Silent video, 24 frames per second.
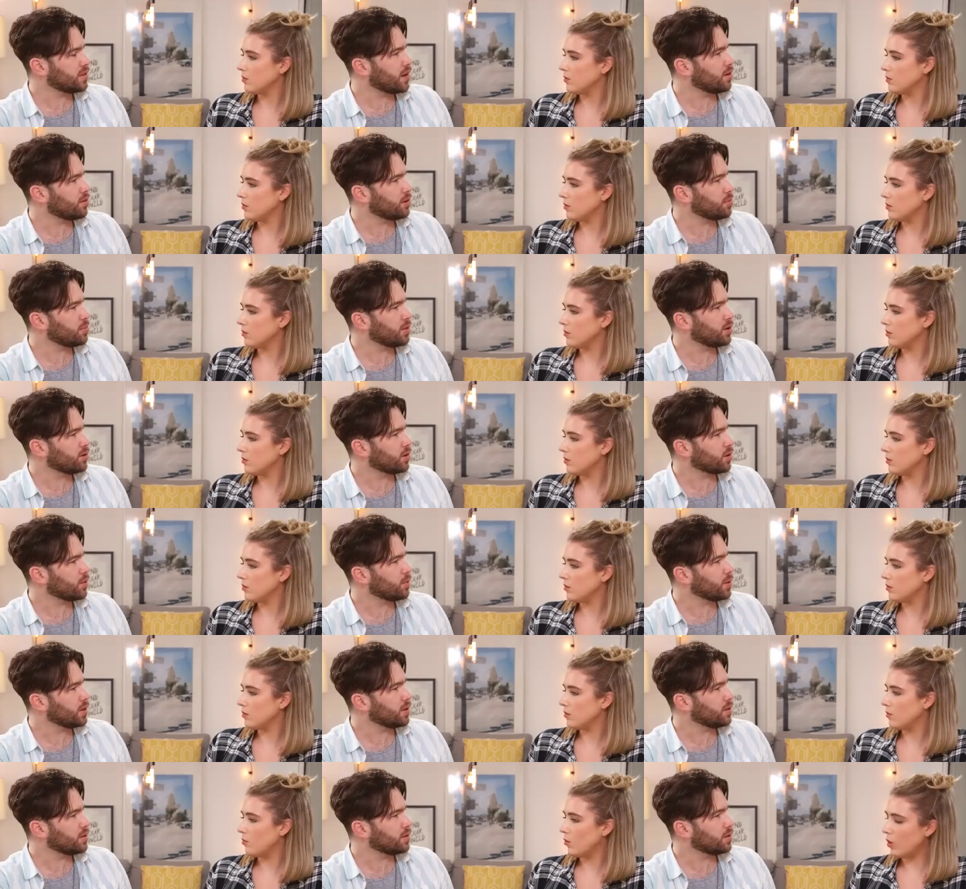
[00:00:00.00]
Speaker 1: Dairy Milk
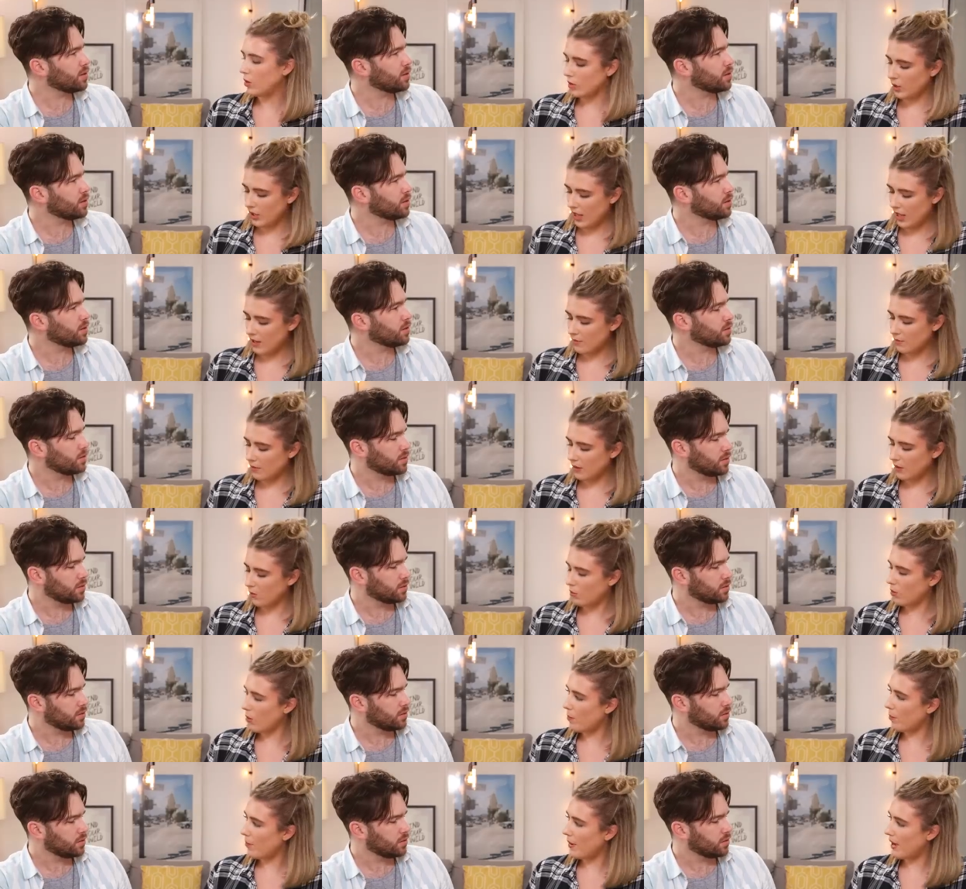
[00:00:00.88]
and me.
Speaker 2: Well, you get them in
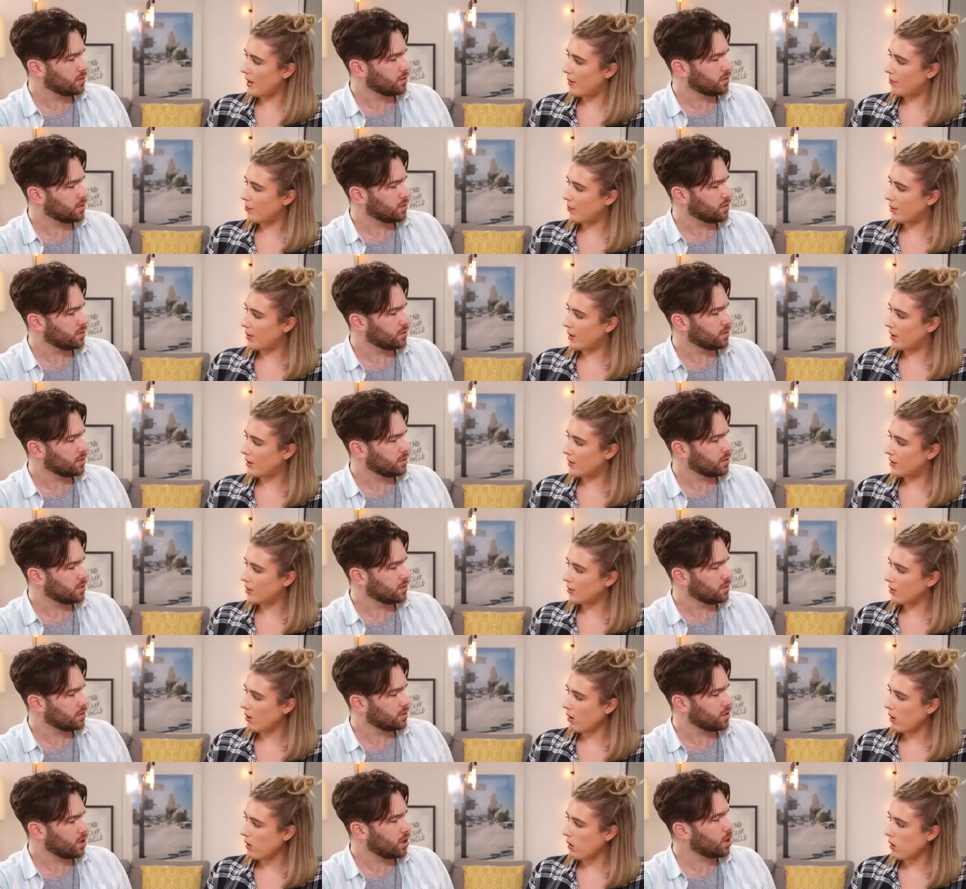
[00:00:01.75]
the one pound bar.
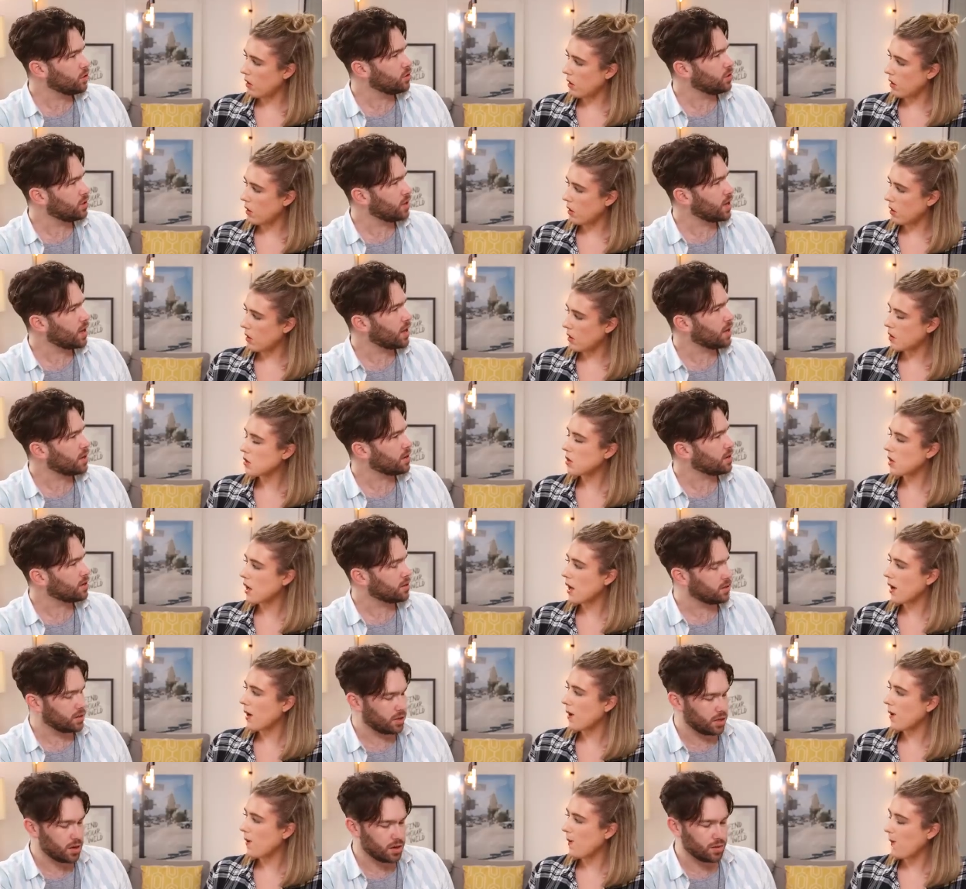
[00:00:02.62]
Speaker 1: Oh, you can?
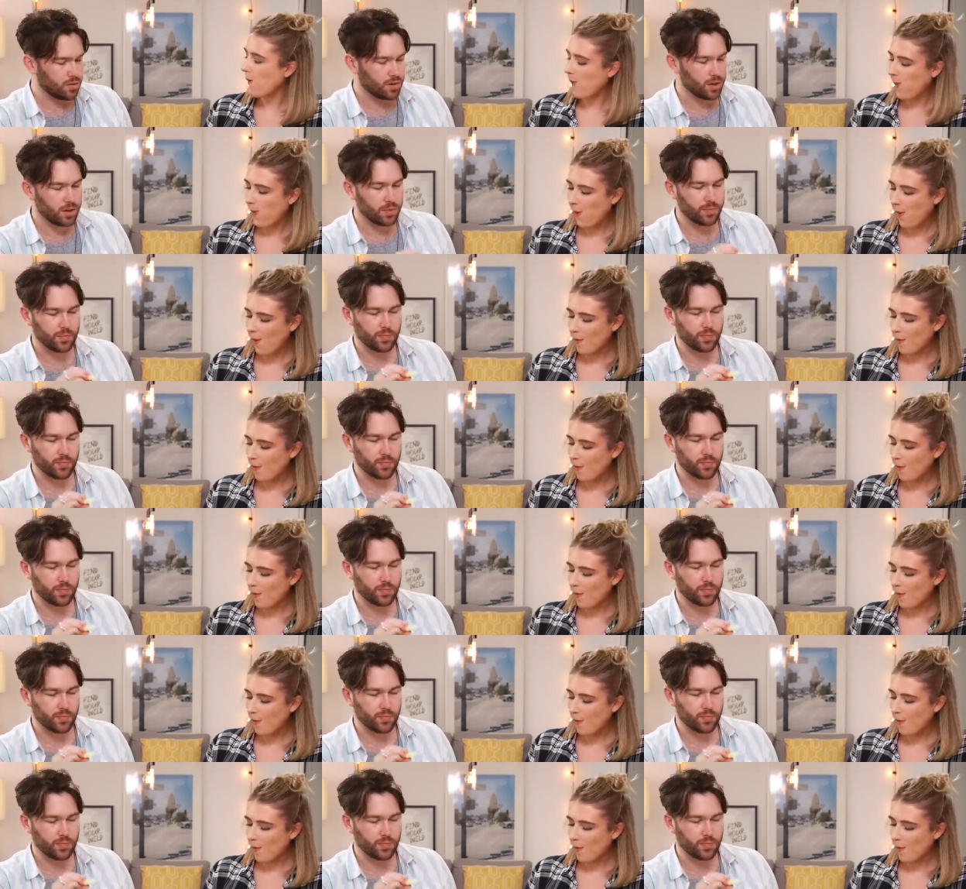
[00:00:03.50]
Yeah. Oh, right.